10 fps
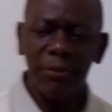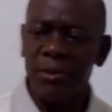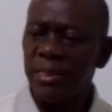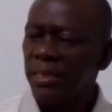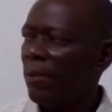that
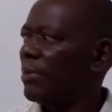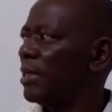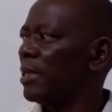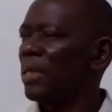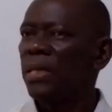will
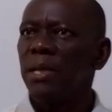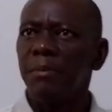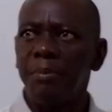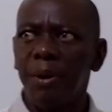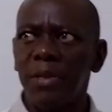determine the
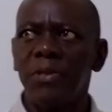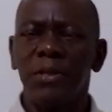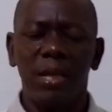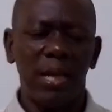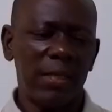
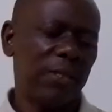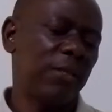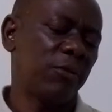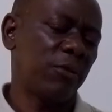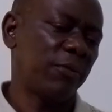price
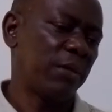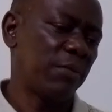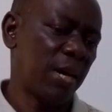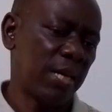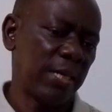elasticity of
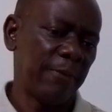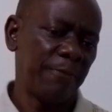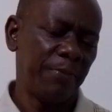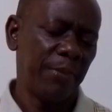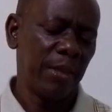demand.
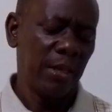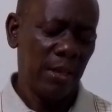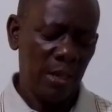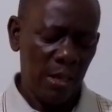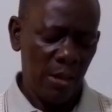
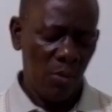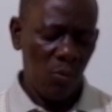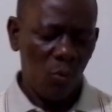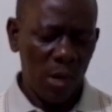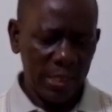
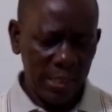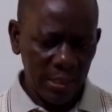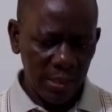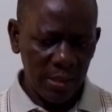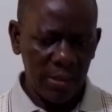What
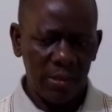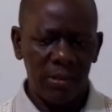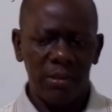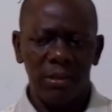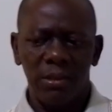
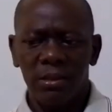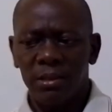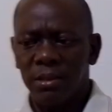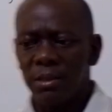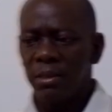is,
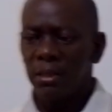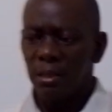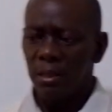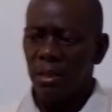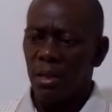
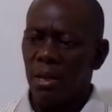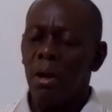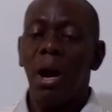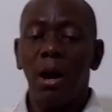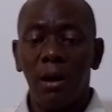
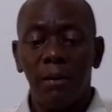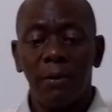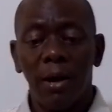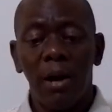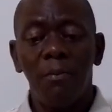
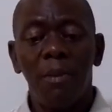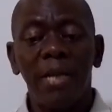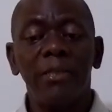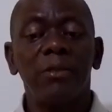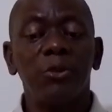how
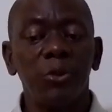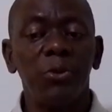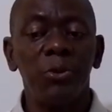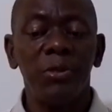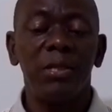much do
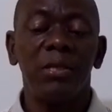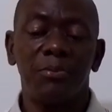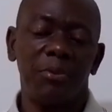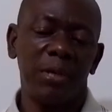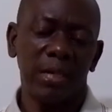you use
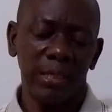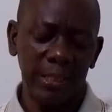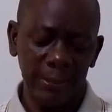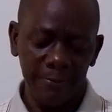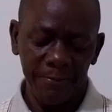this
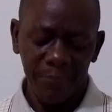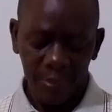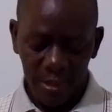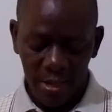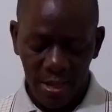product?
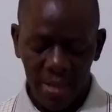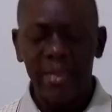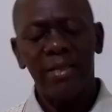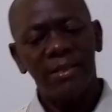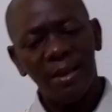An
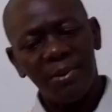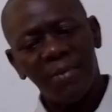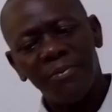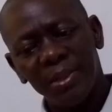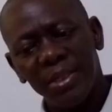example
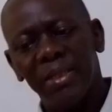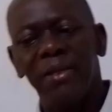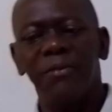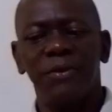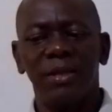I've been
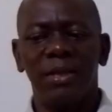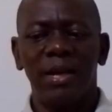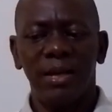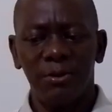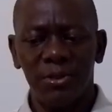giving,
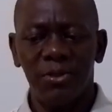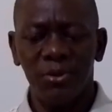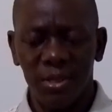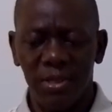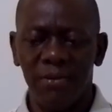and I'll
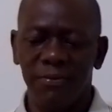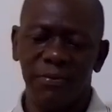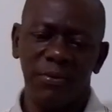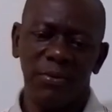still give.